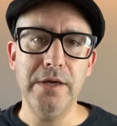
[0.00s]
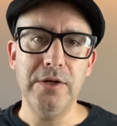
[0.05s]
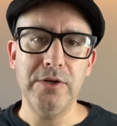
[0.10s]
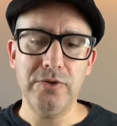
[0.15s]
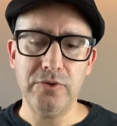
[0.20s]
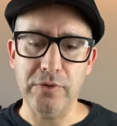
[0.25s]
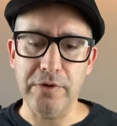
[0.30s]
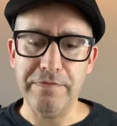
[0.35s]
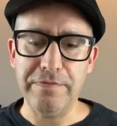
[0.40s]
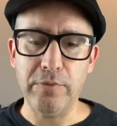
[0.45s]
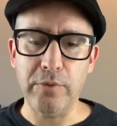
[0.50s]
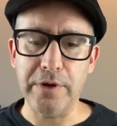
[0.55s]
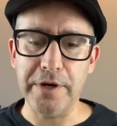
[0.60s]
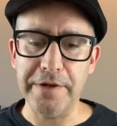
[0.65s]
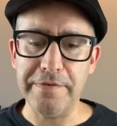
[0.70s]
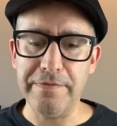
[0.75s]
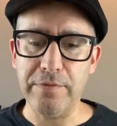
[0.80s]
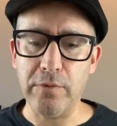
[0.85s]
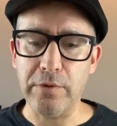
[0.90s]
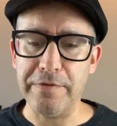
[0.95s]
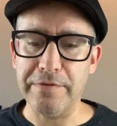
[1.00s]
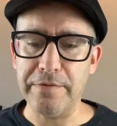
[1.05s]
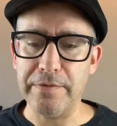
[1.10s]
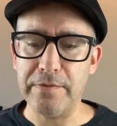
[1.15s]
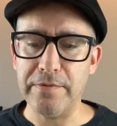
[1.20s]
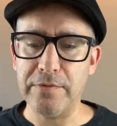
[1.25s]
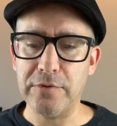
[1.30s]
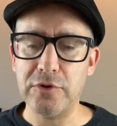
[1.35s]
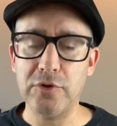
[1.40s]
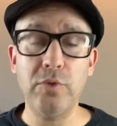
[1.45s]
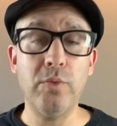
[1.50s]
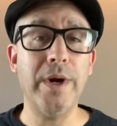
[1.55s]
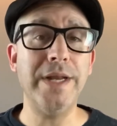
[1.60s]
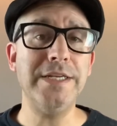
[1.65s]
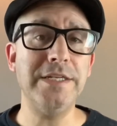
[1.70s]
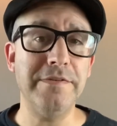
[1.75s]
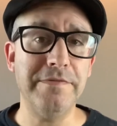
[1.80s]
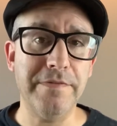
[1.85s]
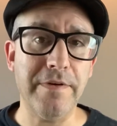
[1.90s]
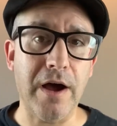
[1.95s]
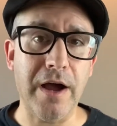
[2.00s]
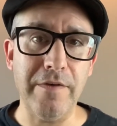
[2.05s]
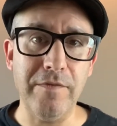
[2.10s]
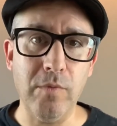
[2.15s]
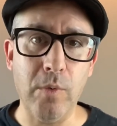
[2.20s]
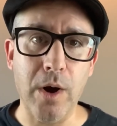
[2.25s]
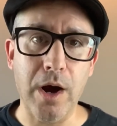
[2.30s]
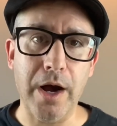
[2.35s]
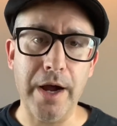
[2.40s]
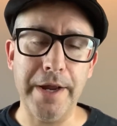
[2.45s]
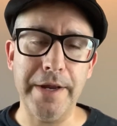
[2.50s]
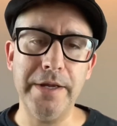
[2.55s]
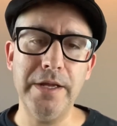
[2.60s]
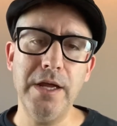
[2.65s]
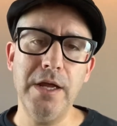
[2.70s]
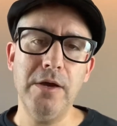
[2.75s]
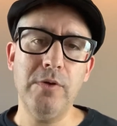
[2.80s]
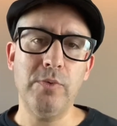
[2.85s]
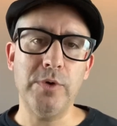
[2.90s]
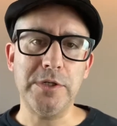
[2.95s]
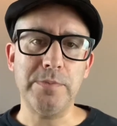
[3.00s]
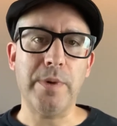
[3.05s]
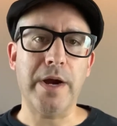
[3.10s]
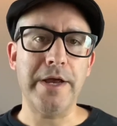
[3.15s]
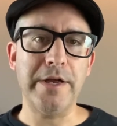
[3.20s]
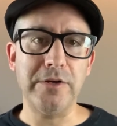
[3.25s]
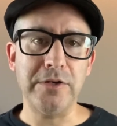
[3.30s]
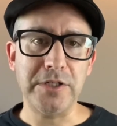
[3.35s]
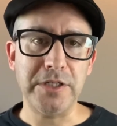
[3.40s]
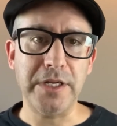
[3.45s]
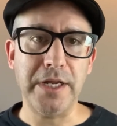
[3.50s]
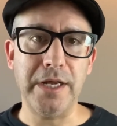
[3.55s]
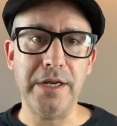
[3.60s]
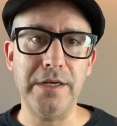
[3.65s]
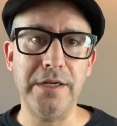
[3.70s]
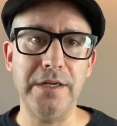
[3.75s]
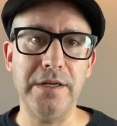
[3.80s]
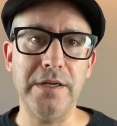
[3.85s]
to a 4425Y, which my understanding